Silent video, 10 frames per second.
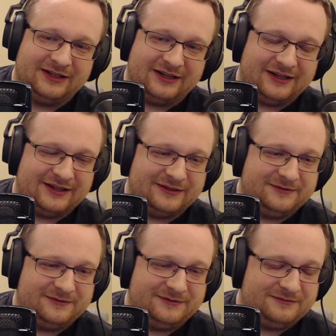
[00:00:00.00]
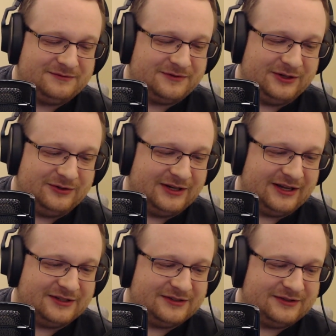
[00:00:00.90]
uh, for you
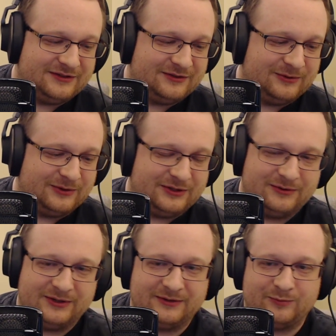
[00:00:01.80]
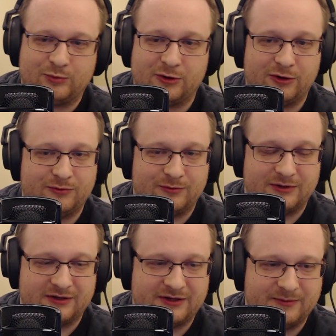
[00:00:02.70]
guys who are doing pro
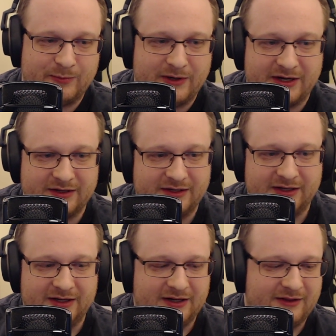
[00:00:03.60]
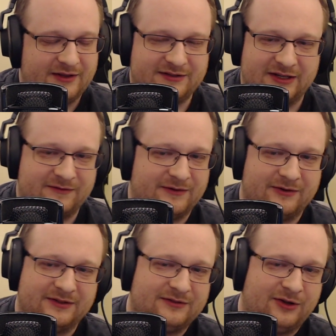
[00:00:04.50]
work, but this
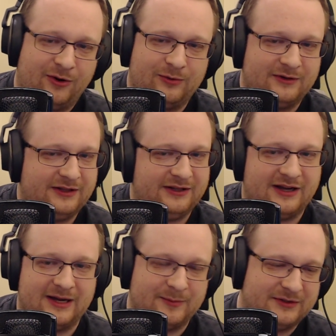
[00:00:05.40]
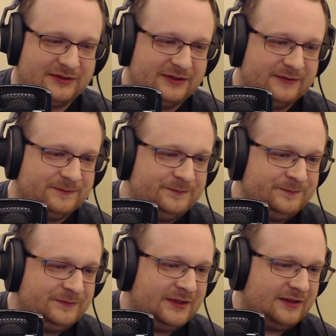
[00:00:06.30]
headphone is totally the opposite.
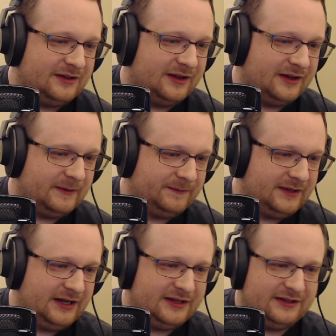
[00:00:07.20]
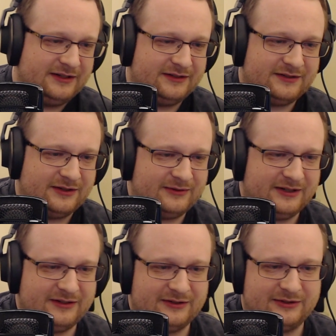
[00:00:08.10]
Uh, and so
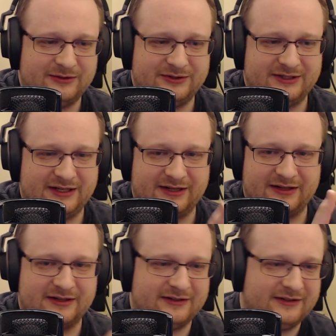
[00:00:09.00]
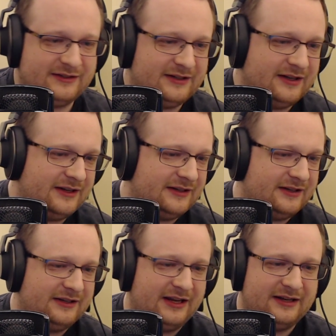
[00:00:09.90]
in conclusion here, uh,
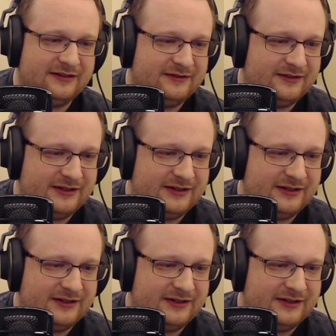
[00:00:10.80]
again,